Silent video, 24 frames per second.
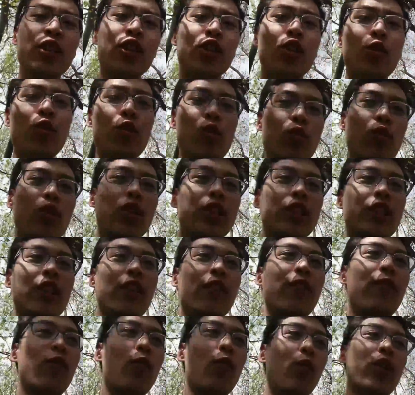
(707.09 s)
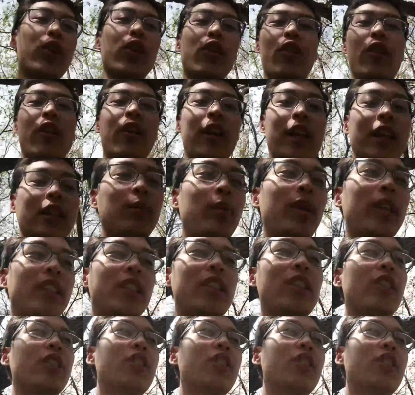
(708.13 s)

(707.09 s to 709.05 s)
So you yourself, when you're expressing